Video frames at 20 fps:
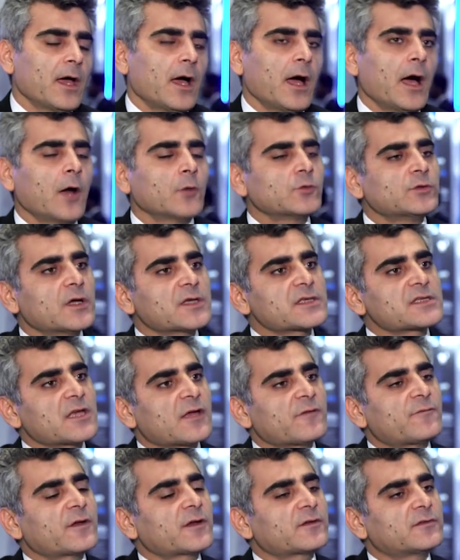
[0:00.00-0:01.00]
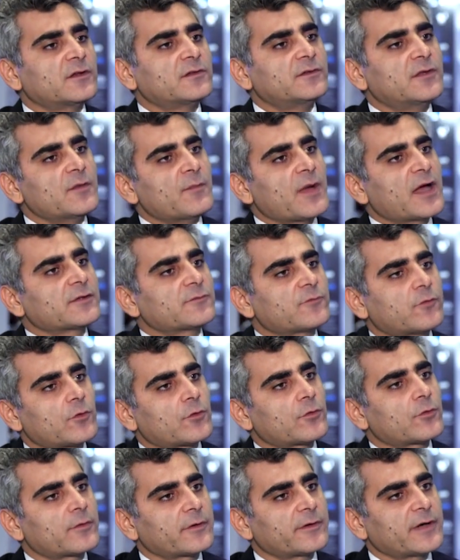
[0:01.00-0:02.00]
how does affect the demand
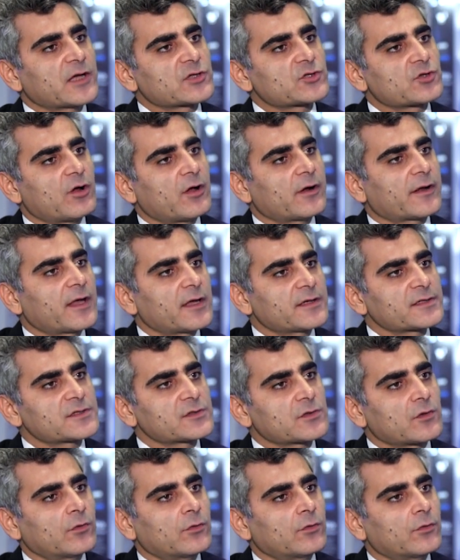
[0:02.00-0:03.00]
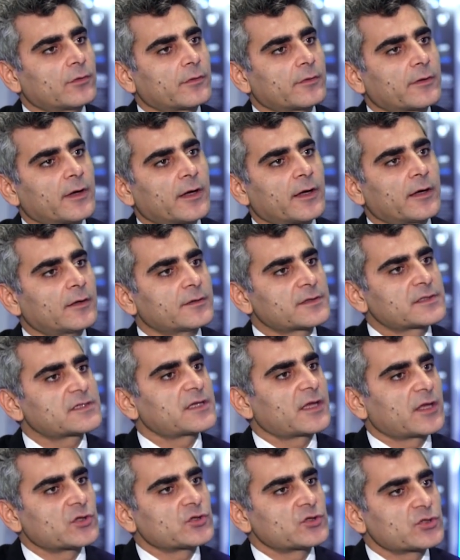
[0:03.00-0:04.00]
for natural gas or
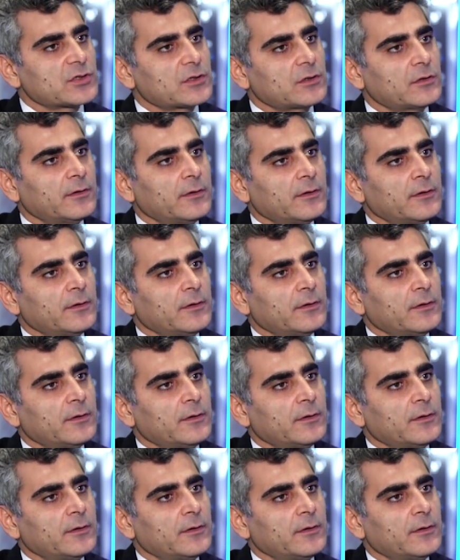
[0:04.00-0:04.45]
CNG?